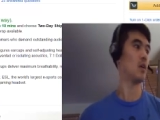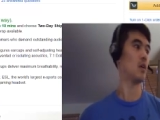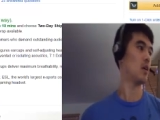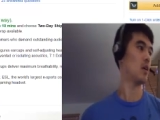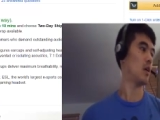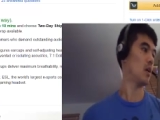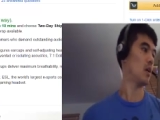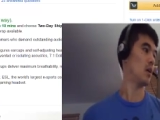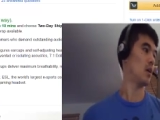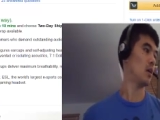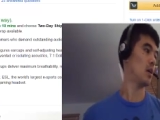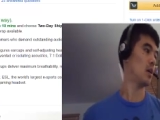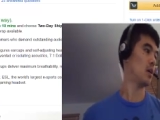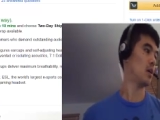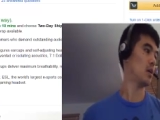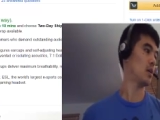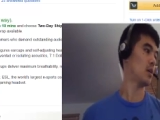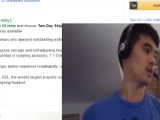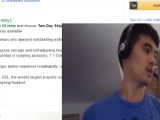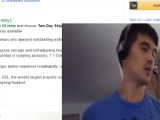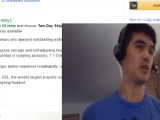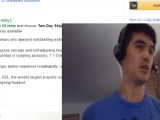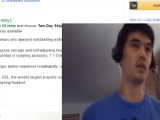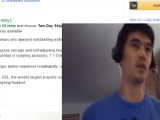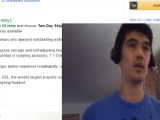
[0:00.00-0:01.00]
Uh,
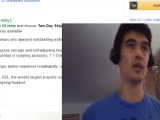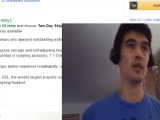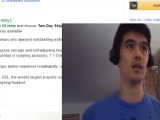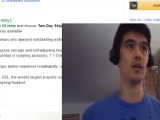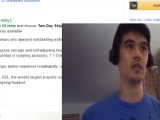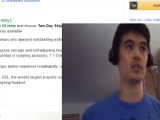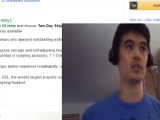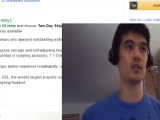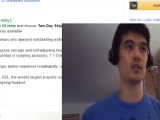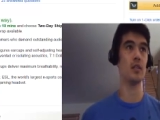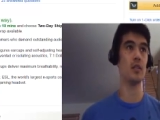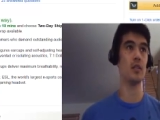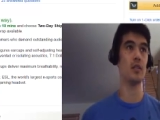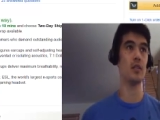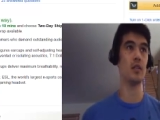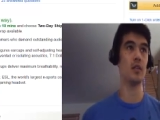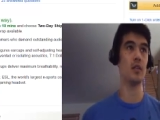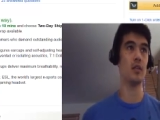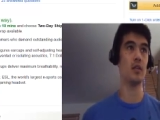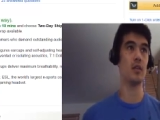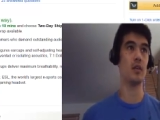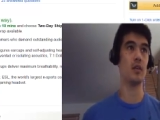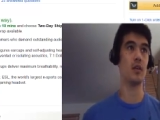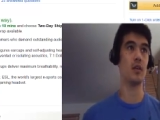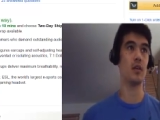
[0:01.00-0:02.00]
yeah, I guess I did,
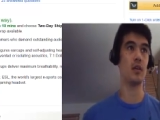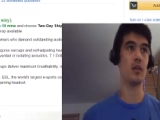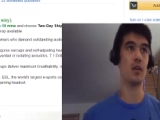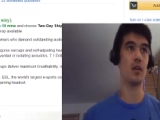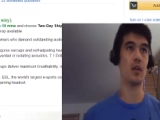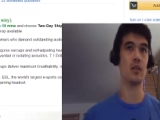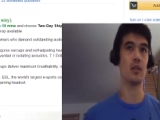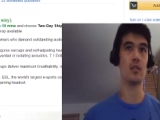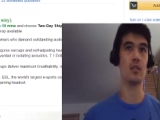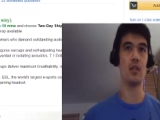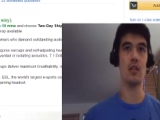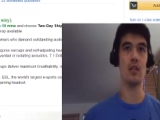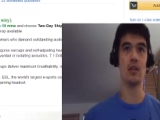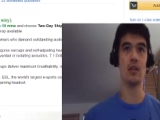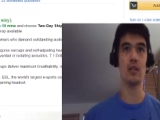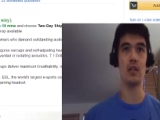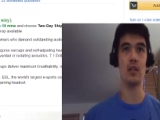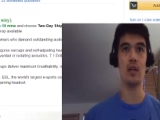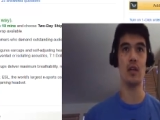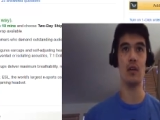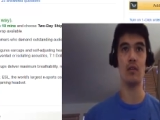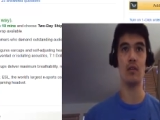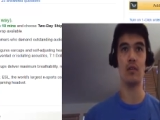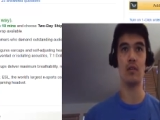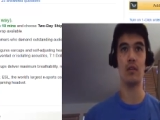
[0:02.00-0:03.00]
huh? I guess I lucked
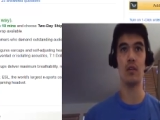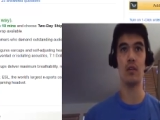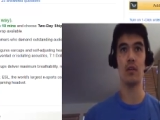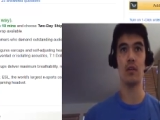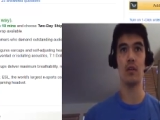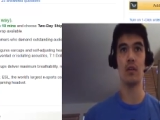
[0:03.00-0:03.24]
out.